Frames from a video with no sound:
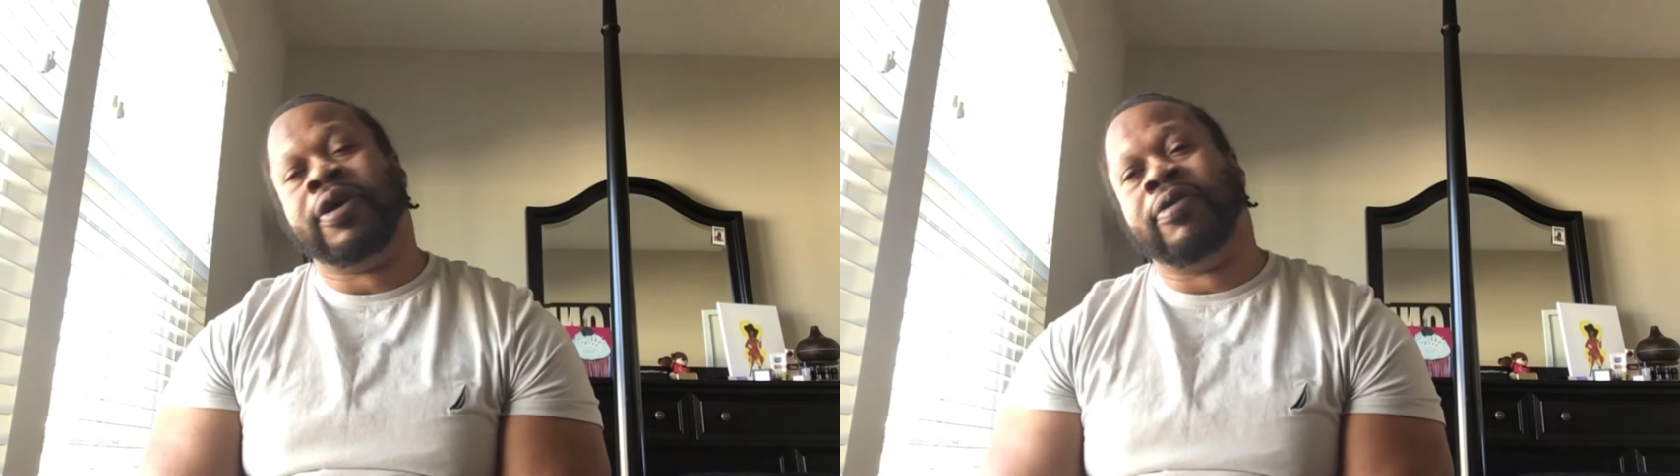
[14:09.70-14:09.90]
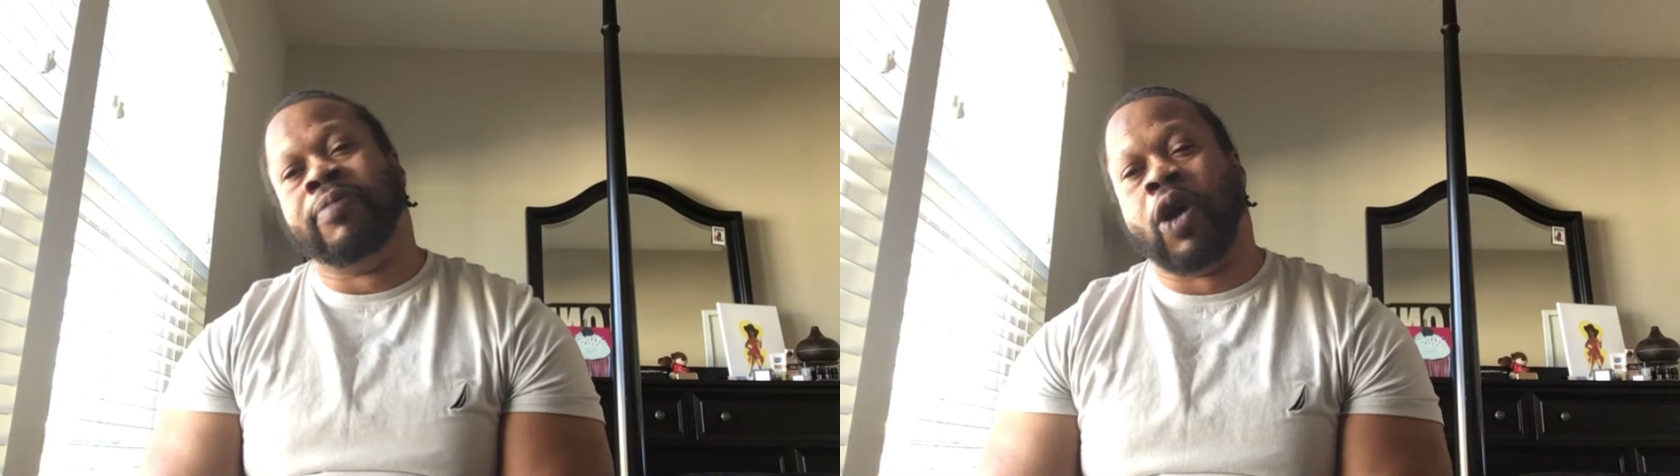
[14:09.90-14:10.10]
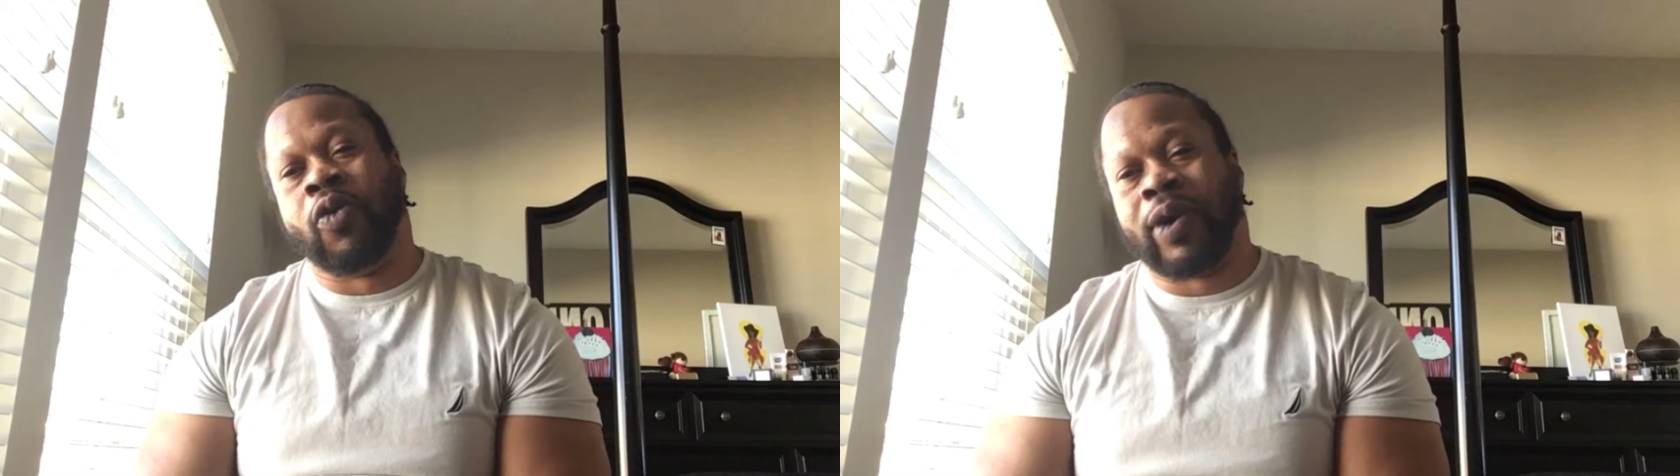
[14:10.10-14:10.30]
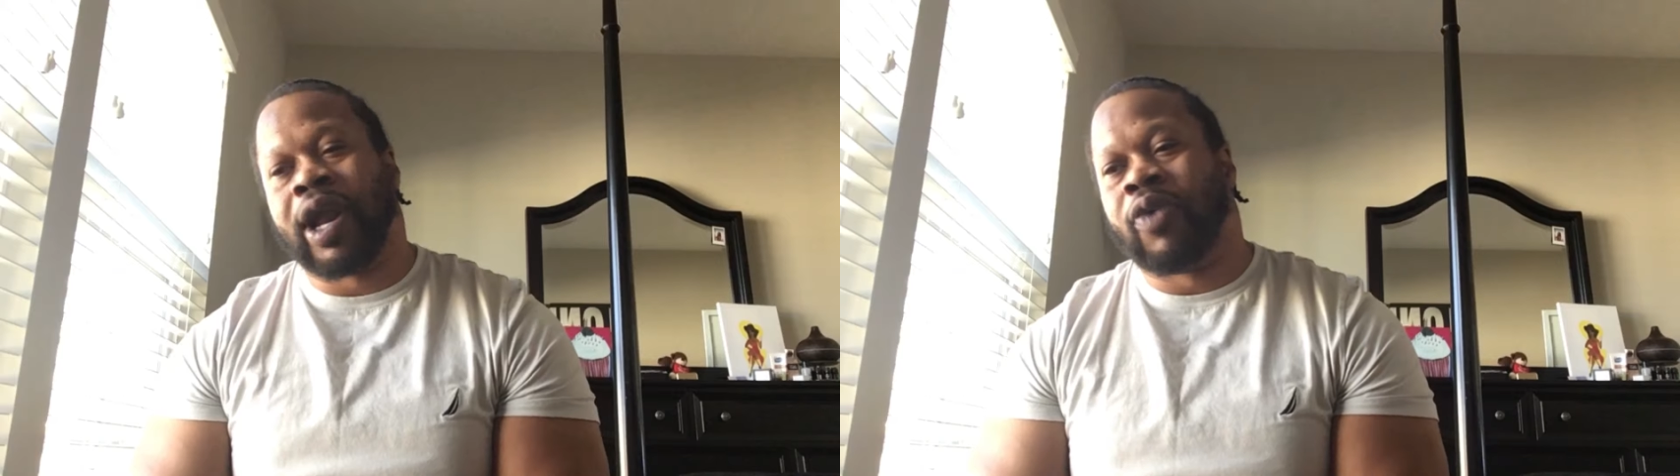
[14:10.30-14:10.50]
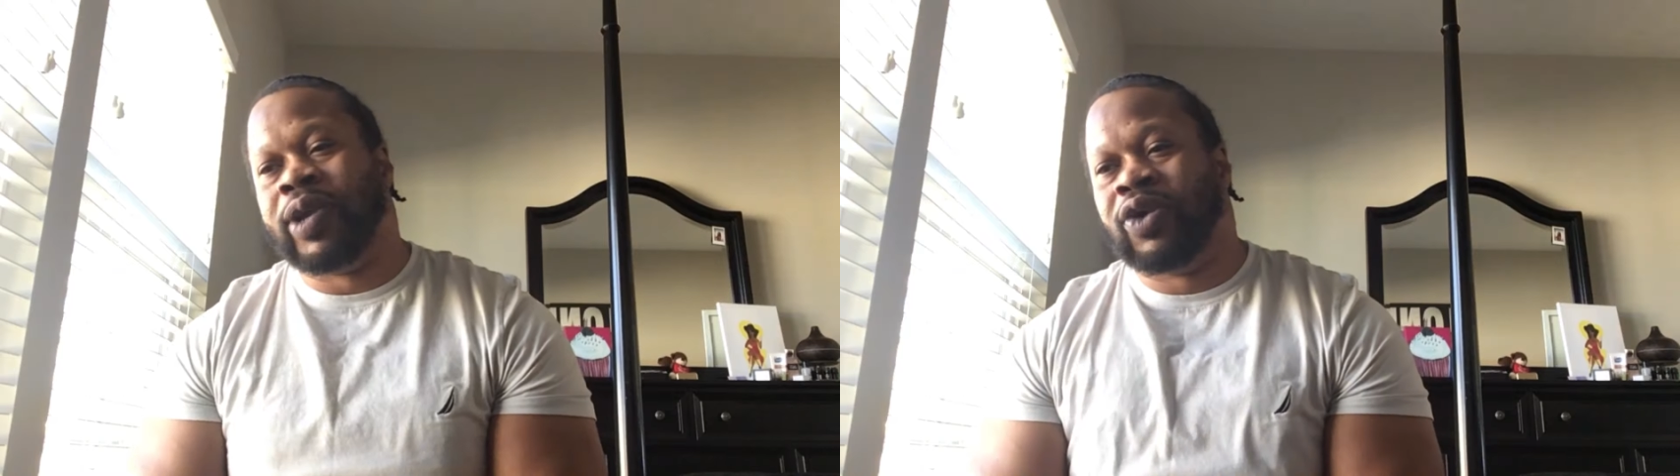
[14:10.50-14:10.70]
But when
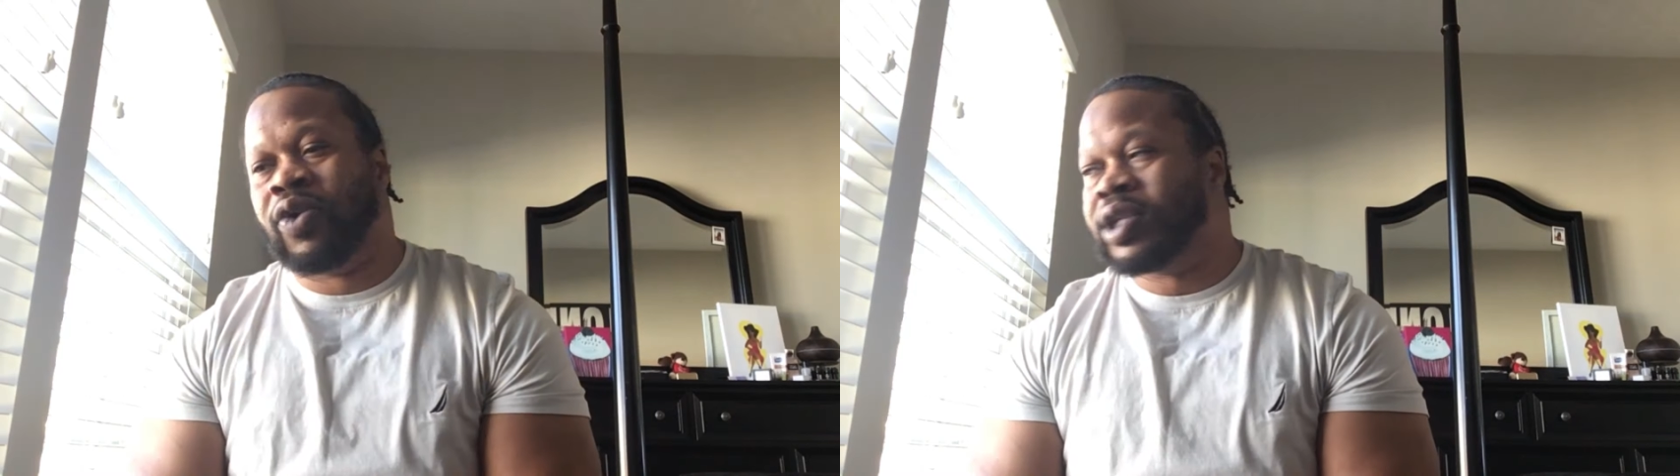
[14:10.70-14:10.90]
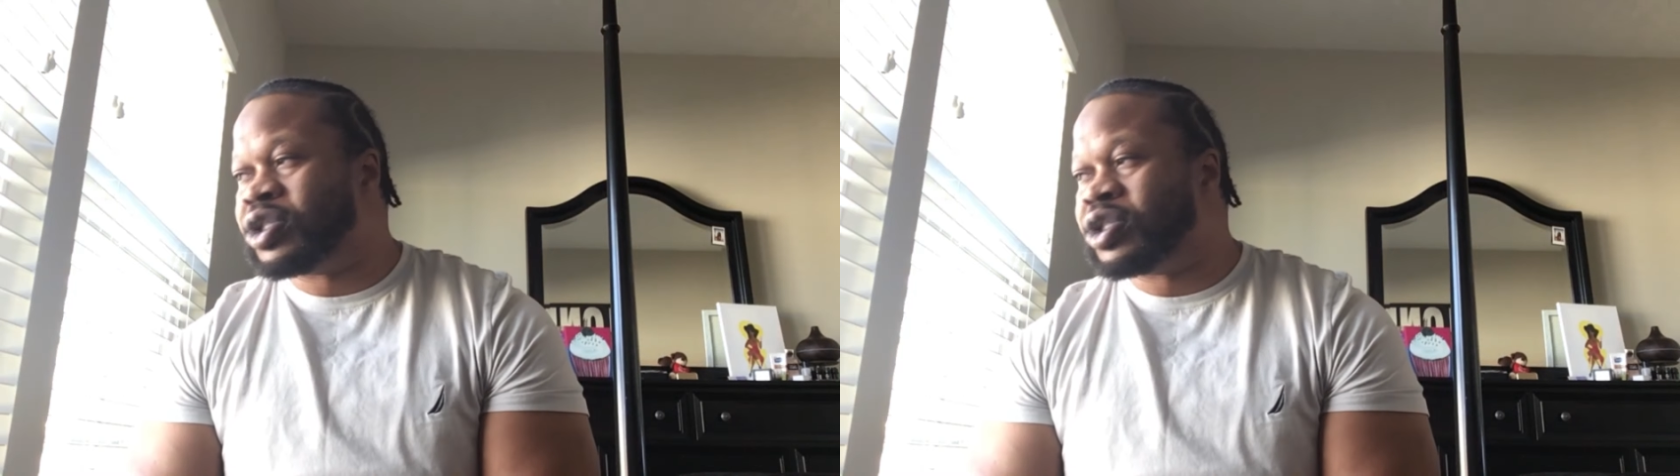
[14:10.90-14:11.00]
are we going